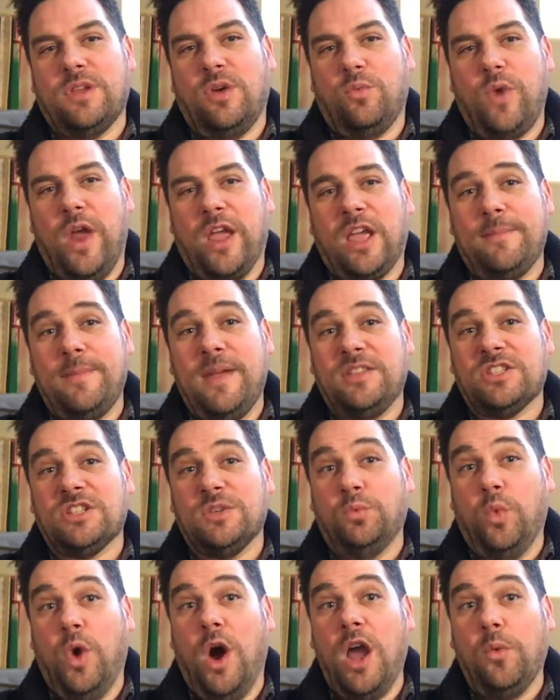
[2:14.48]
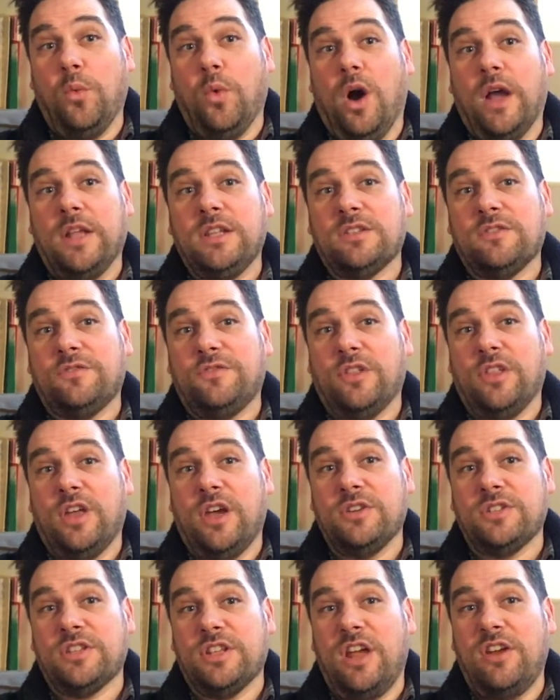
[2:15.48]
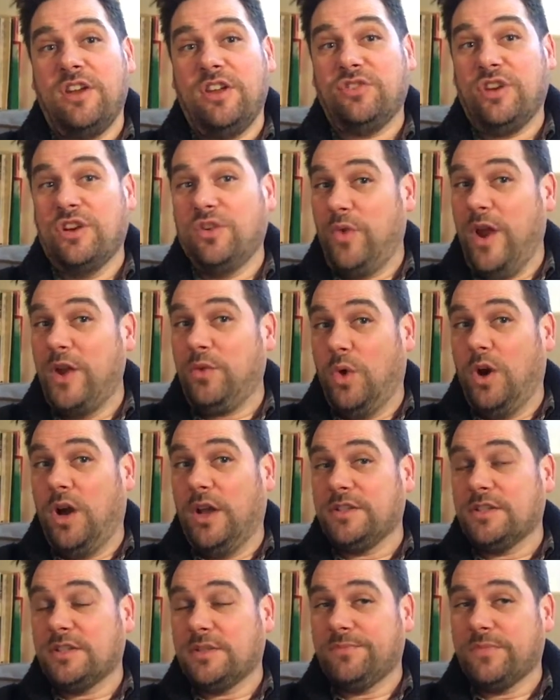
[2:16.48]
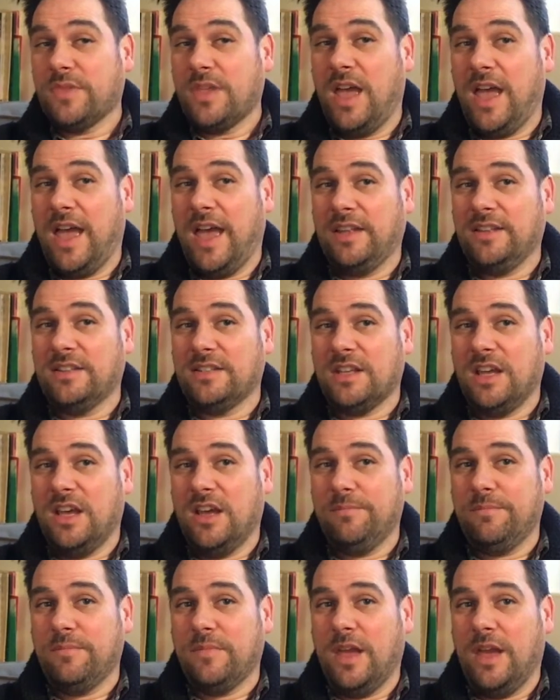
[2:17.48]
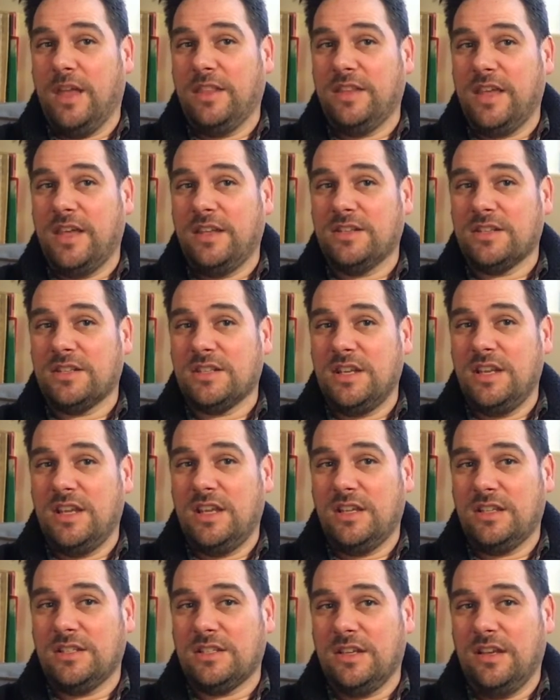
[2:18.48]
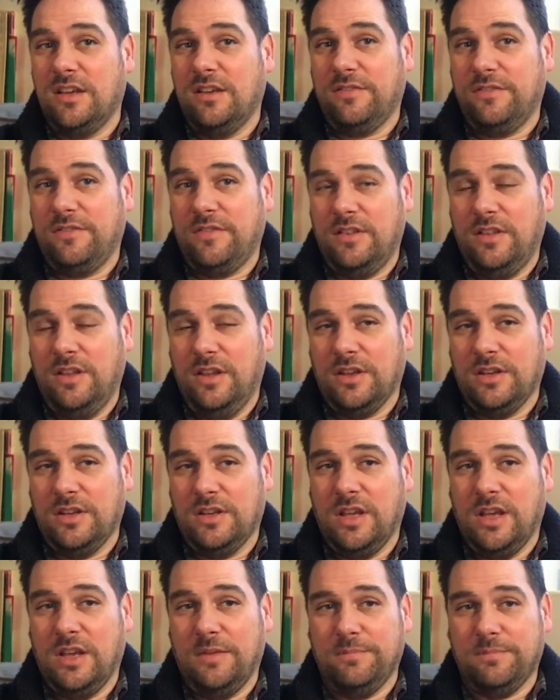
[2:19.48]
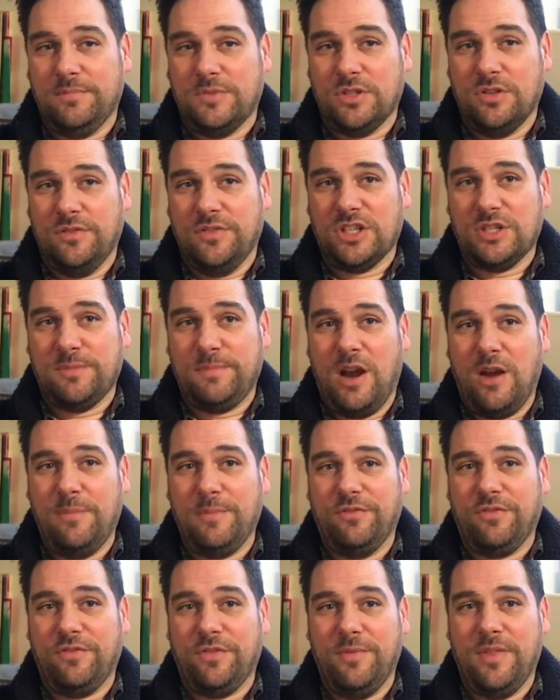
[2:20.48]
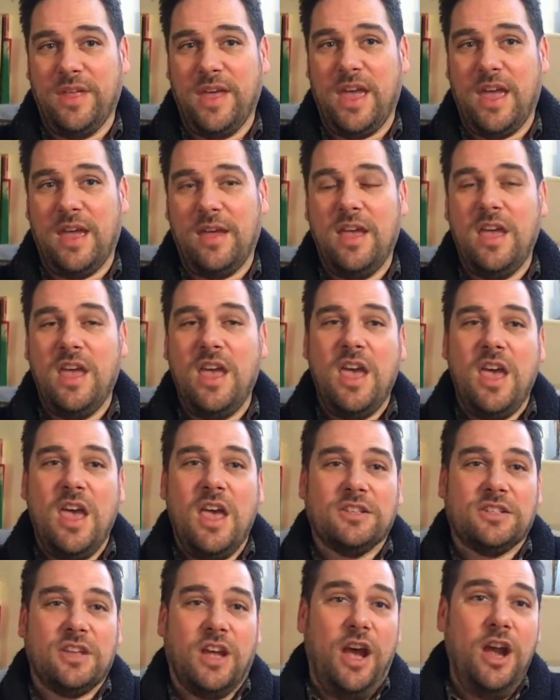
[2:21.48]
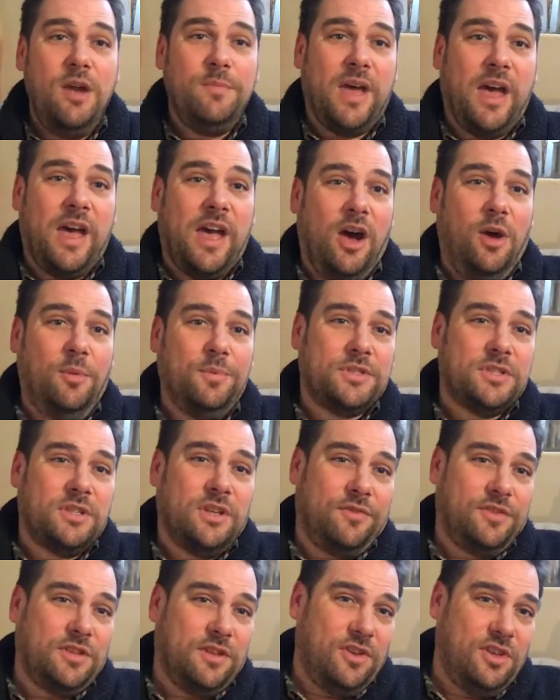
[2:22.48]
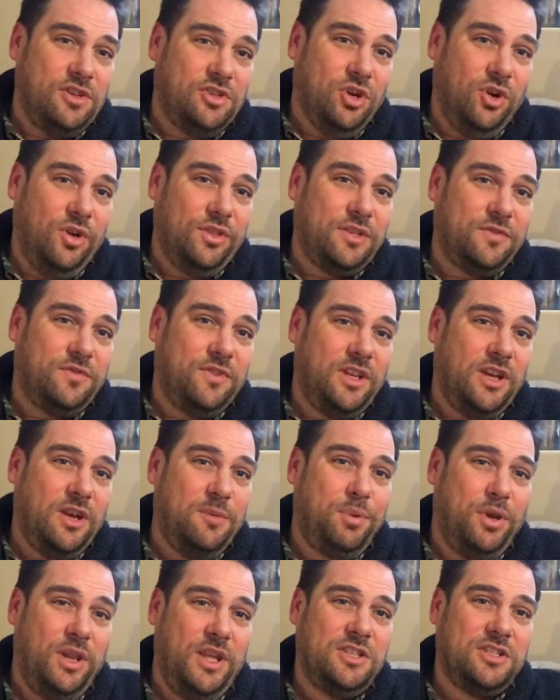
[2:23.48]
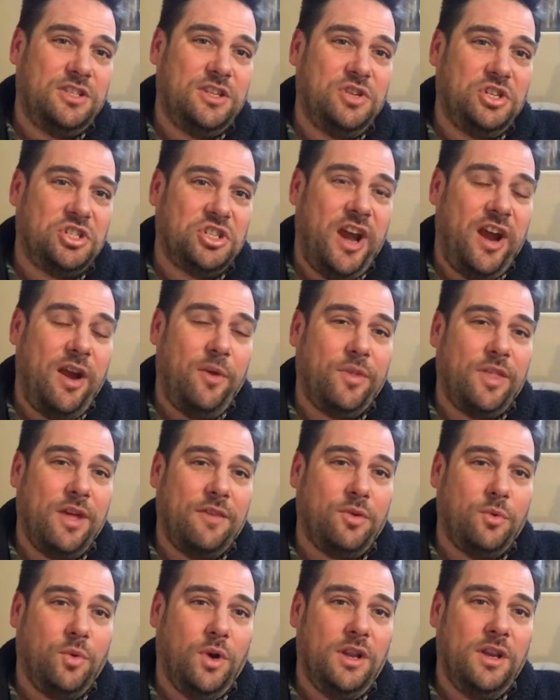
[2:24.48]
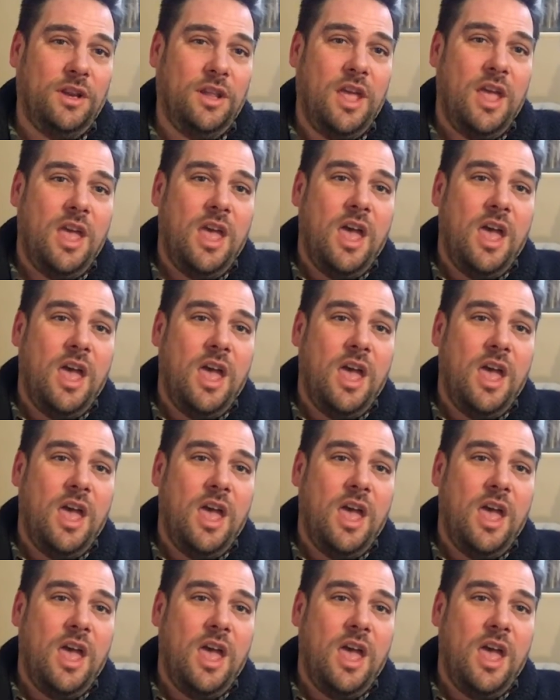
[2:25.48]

recommend some white wines for those that only drink red wines, and then see if you can sort of experiment from there. So I hope that helps. Obviously, if you enjoyed this video, please do share it with everyone.